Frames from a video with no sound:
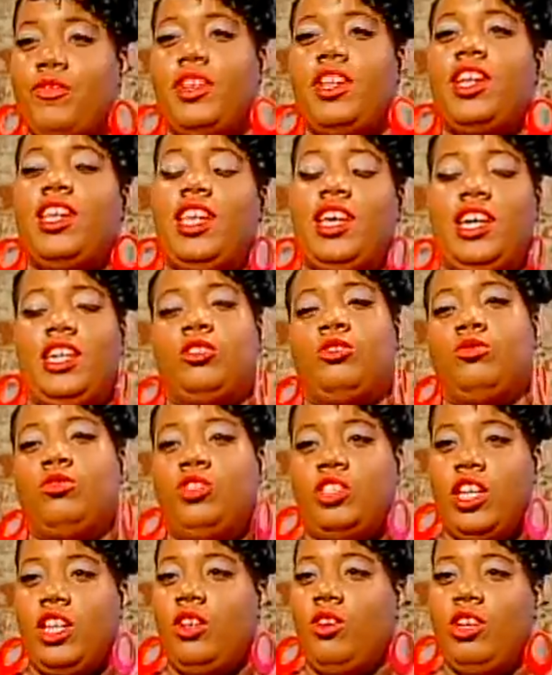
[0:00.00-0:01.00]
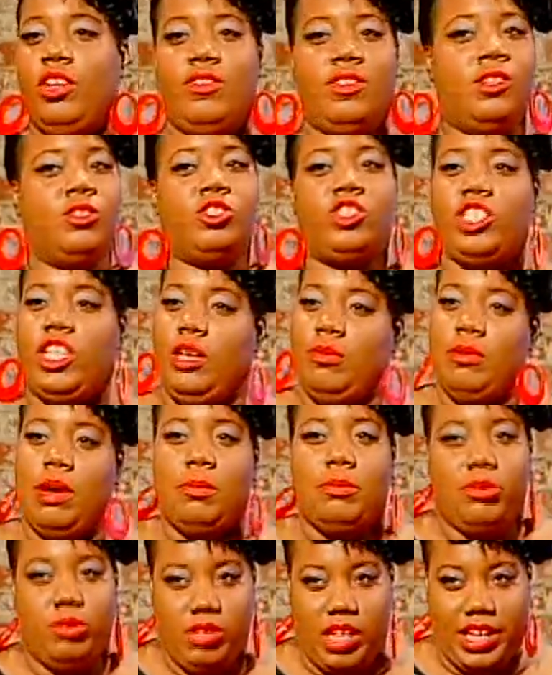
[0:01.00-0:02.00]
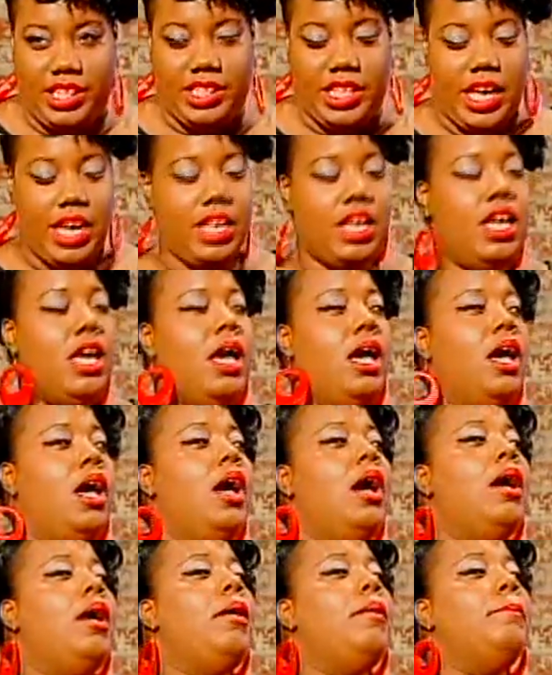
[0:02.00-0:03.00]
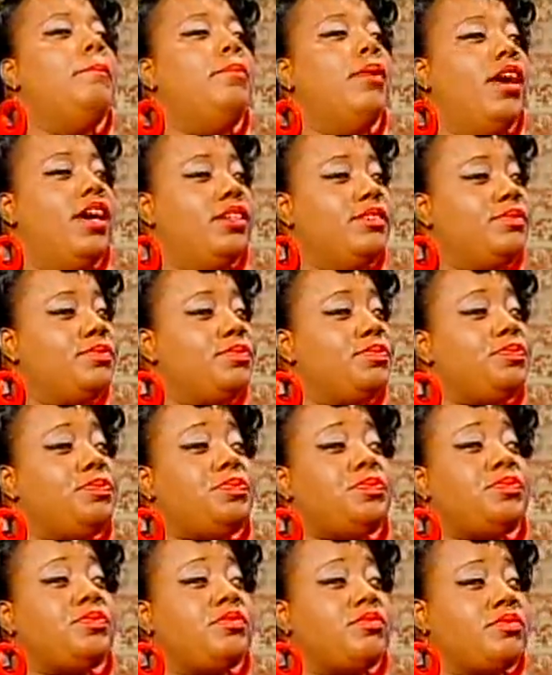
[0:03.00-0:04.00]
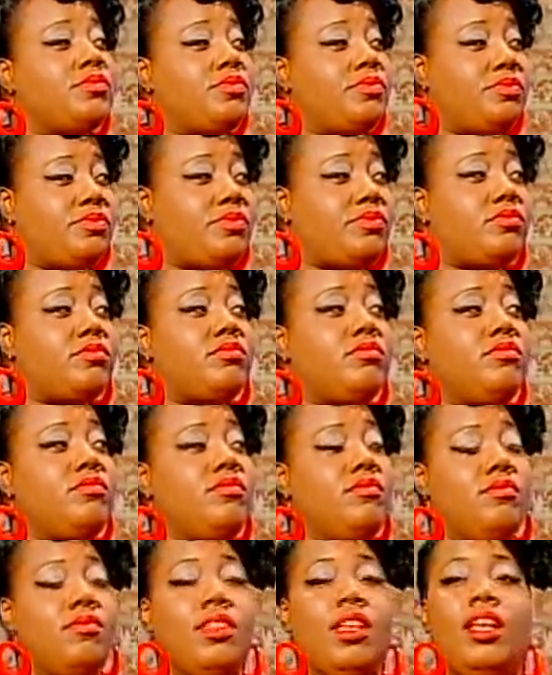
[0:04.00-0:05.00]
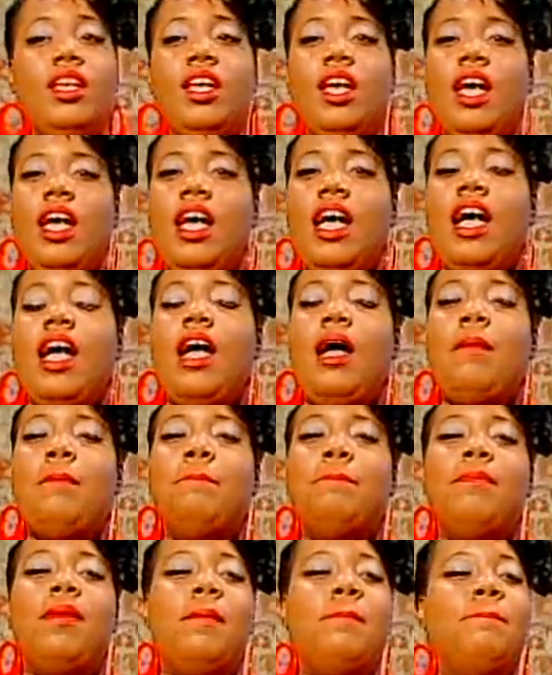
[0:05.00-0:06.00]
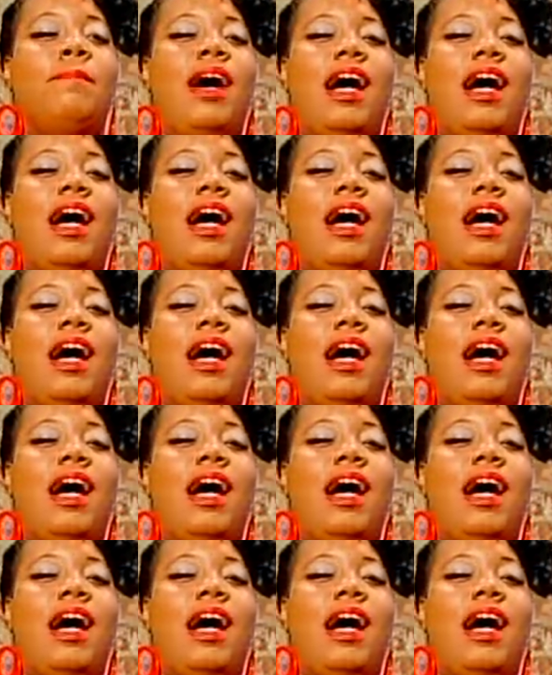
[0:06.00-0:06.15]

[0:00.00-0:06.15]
to defend her like I do J-Lo, even though she ain't my boo like that. Give her some advice. Tell her to get that money back that she stole out of Brandy's